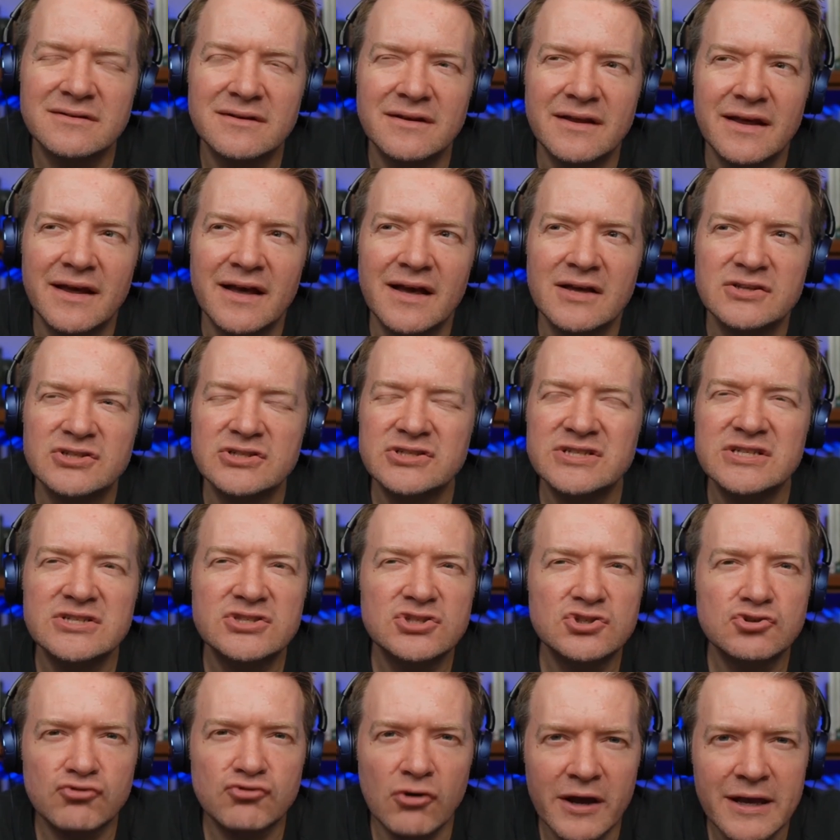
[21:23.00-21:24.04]
just
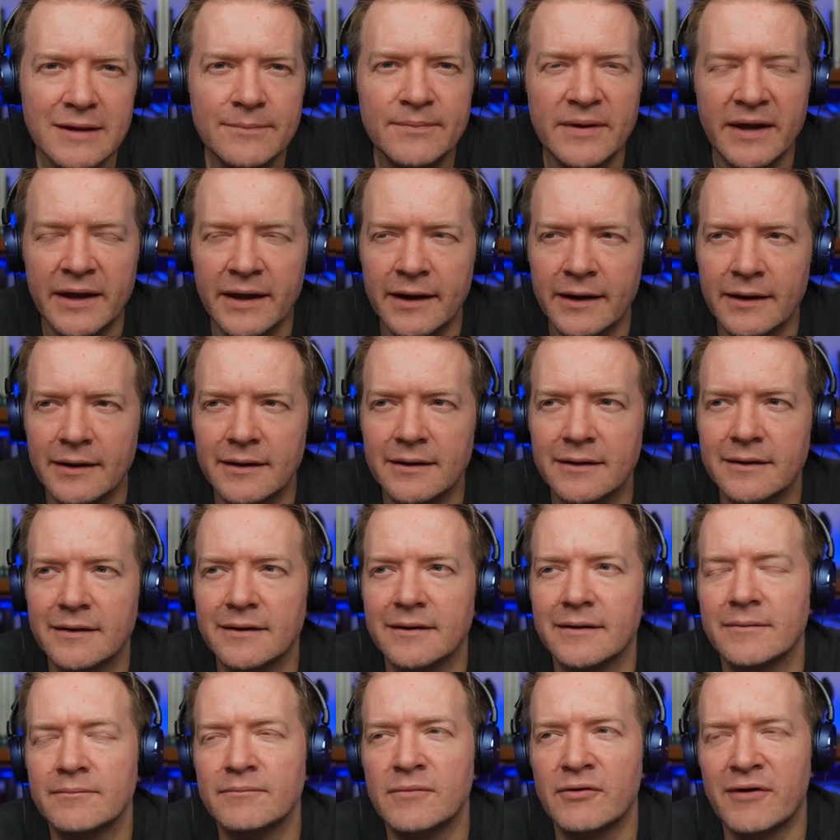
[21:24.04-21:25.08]
describing
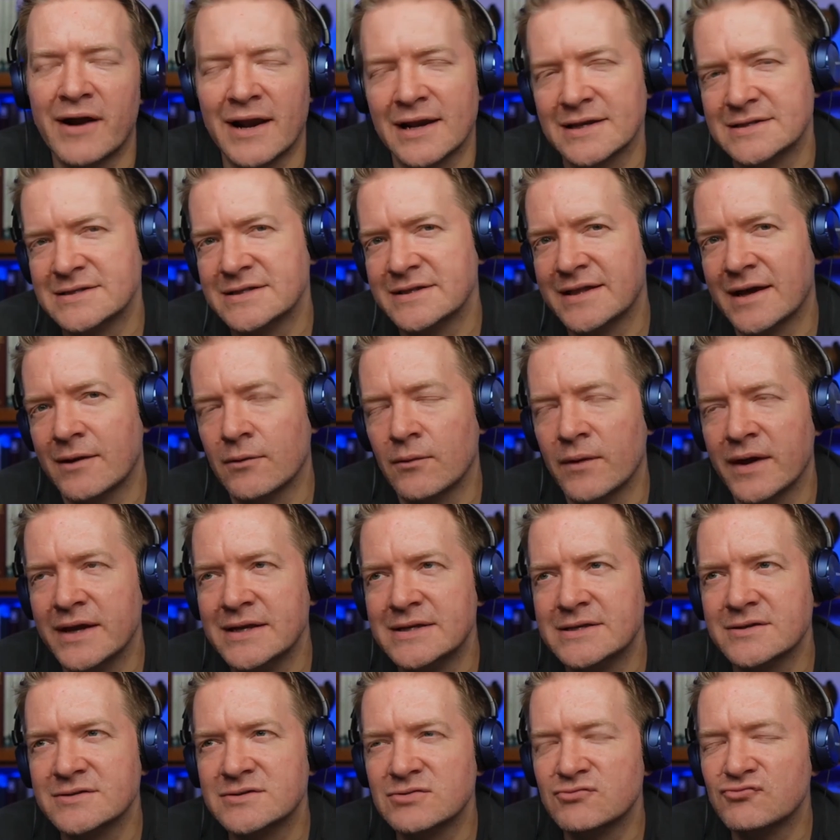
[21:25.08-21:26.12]
morality that way
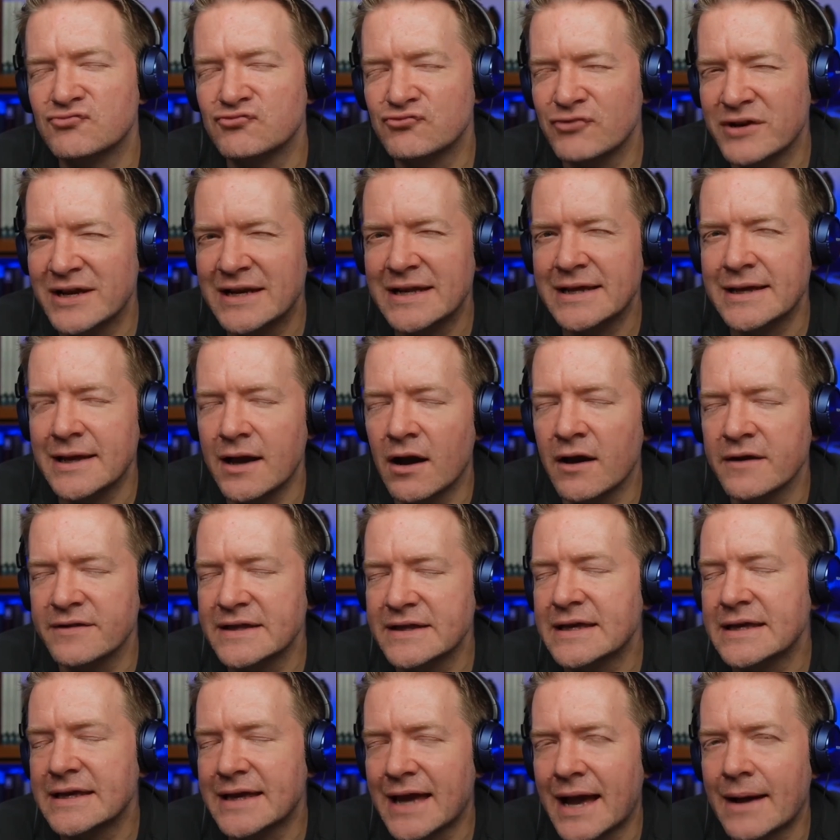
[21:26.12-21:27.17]
doesn't really, I think,
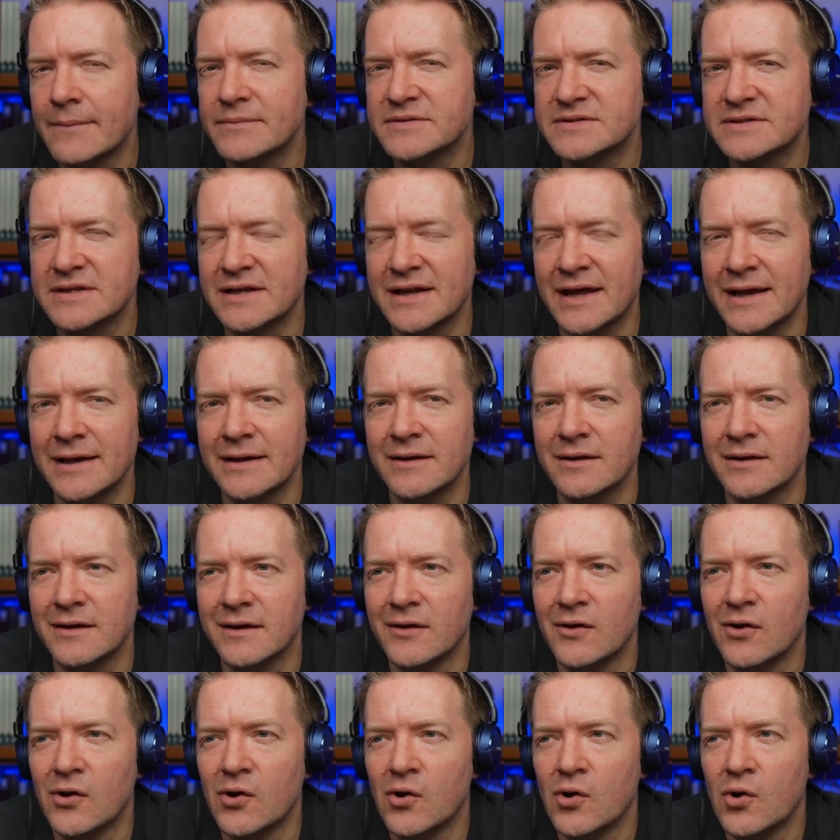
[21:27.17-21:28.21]
encapsulate
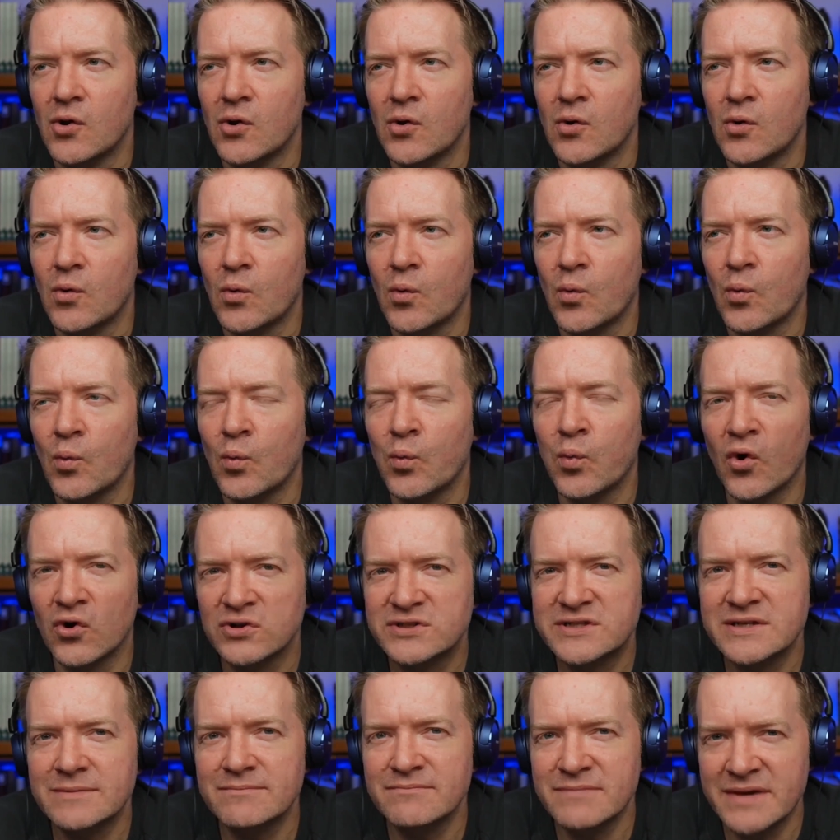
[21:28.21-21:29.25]
what
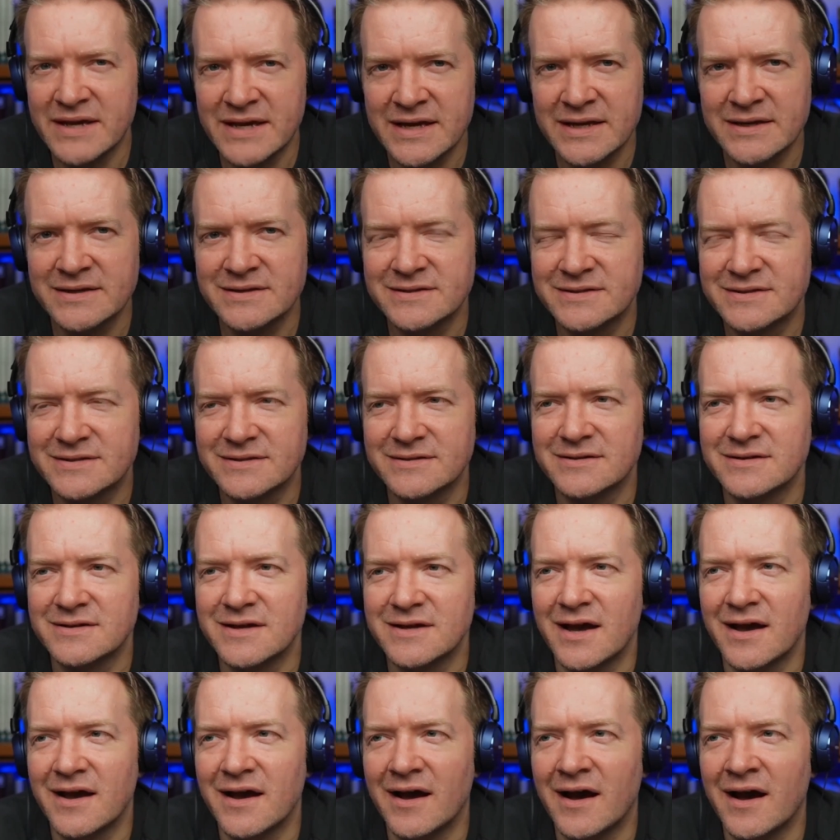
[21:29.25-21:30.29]
it means.
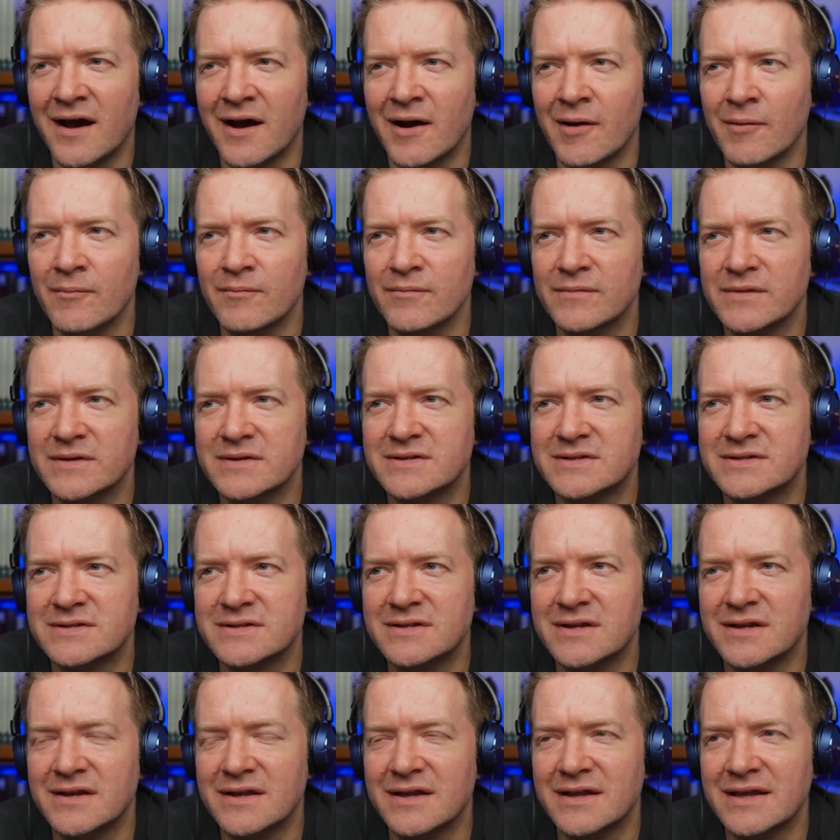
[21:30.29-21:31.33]

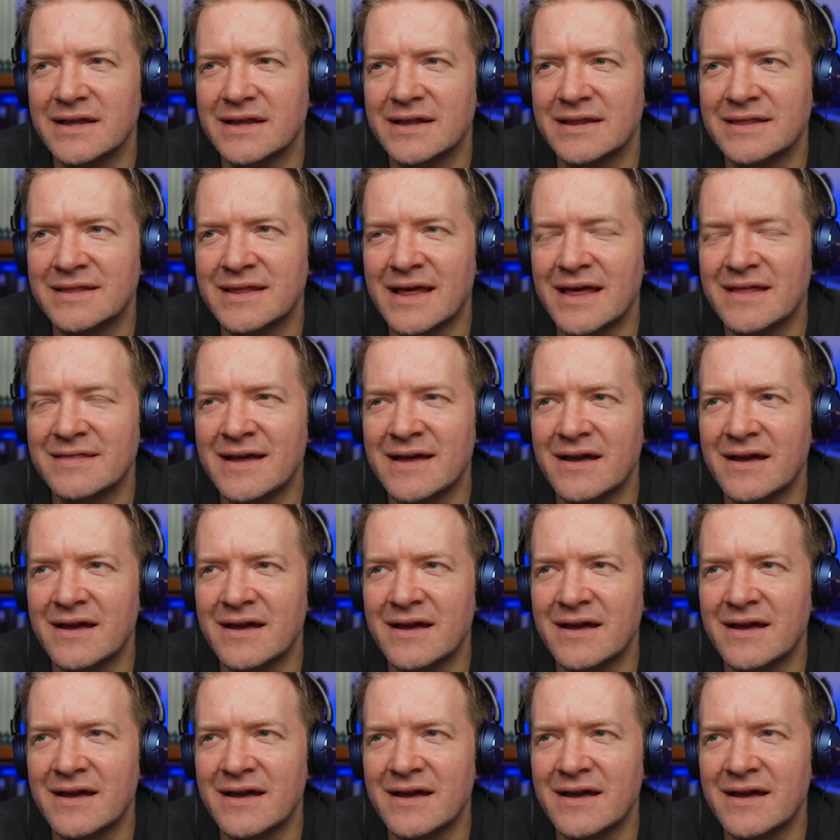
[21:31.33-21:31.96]
There's